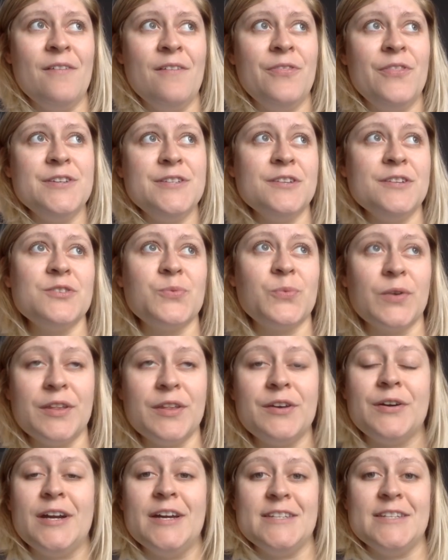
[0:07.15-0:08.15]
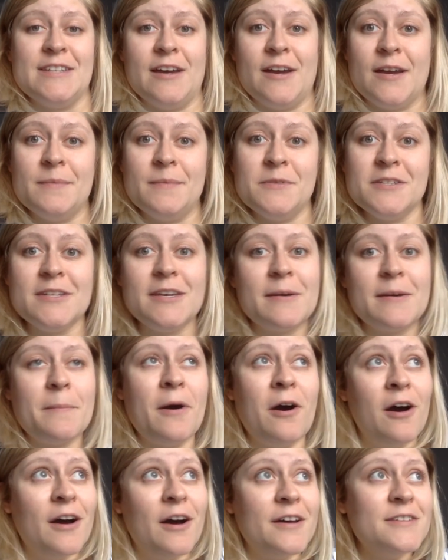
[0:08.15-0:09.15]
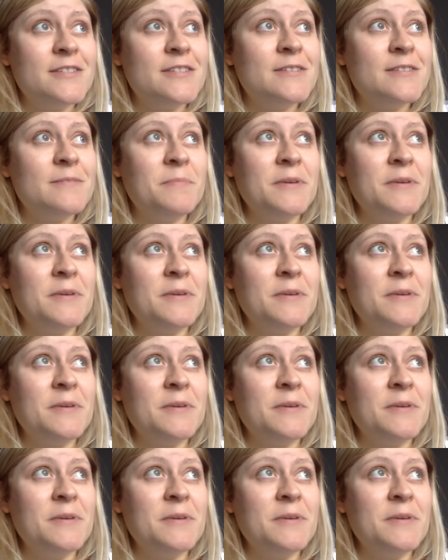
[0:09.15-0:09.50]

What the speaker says: This is a really great time to take a pause